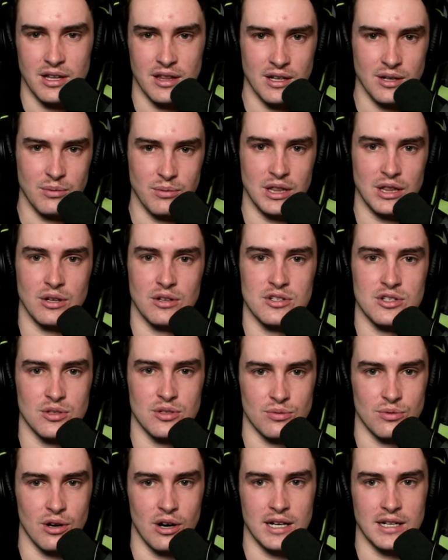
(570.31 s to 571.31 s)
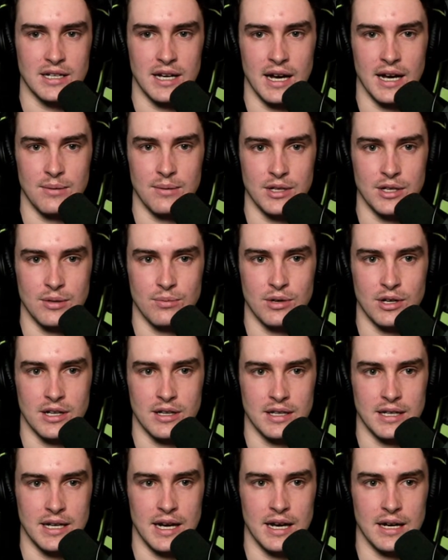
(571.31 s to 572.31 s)
I think we lost to Riot Gaming in one
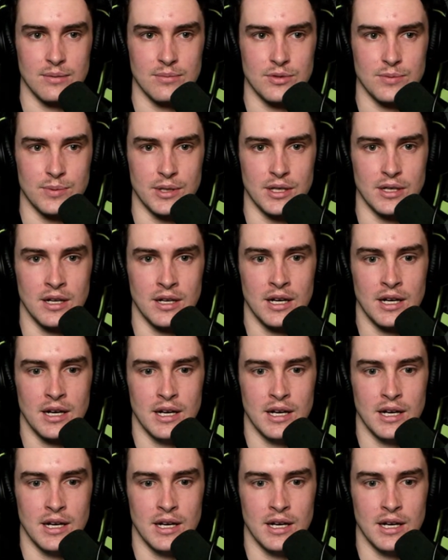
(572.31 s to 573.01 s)
of the games, but